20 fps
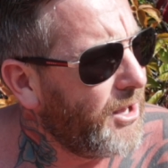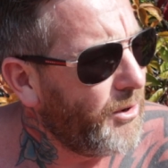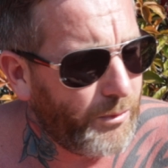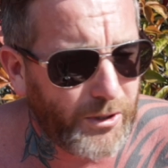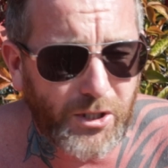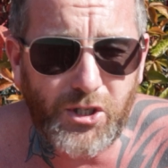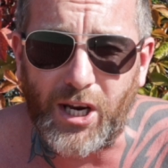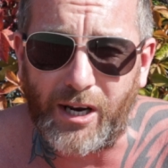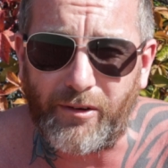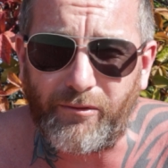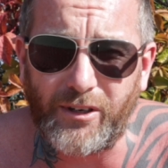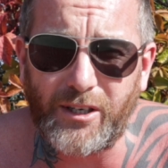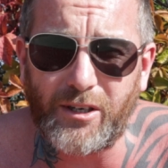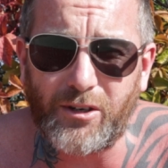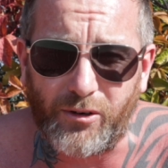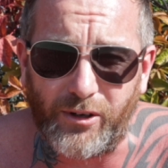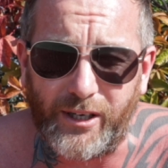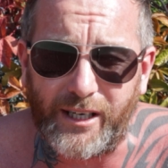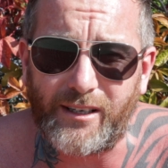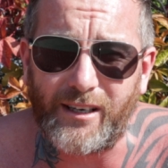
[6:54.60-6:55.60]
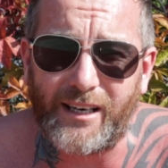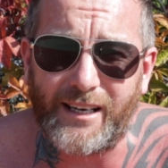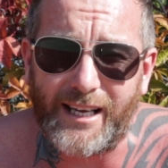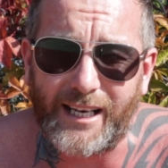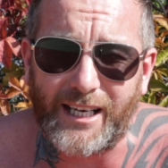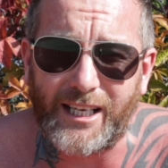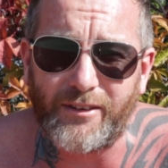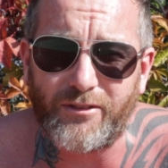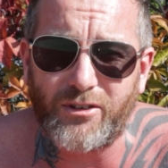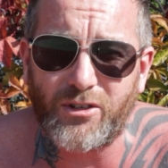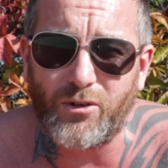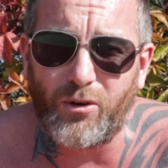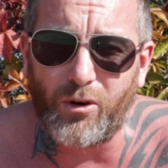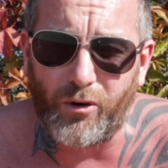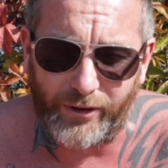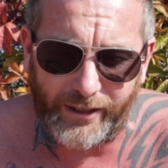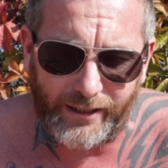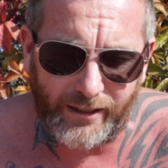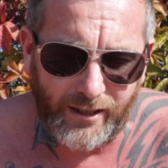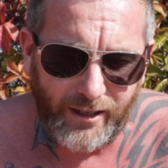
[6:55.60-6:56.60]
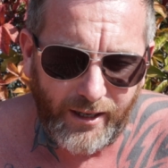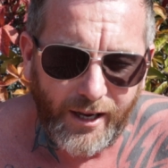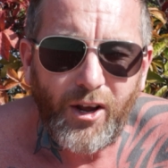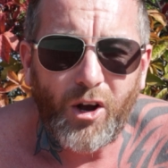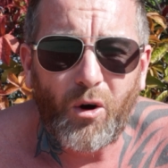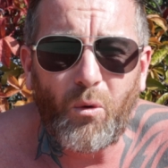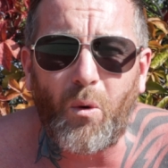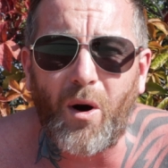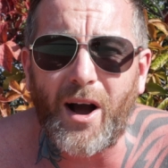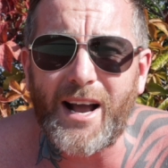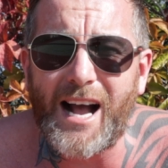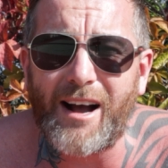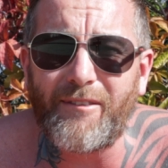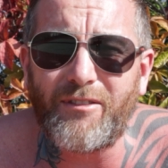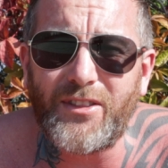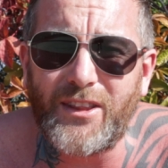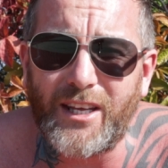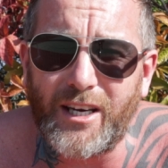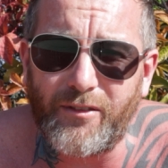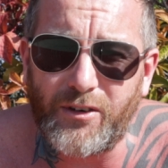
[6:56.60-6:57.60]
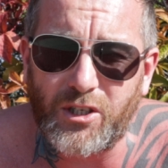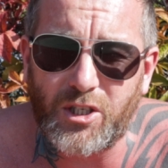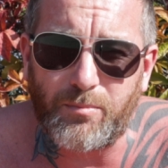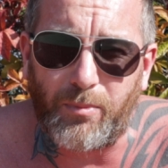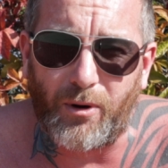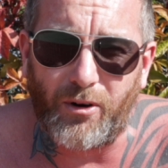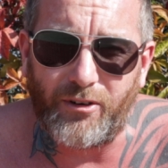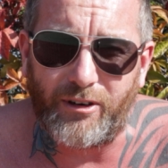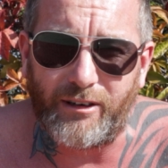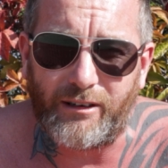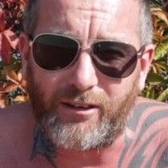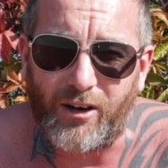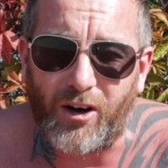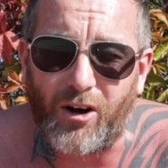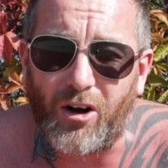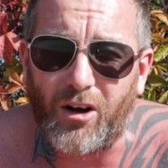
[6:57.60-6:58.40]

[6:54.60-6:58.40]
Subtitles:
We'll generally create a negative story. Why haven't they responded?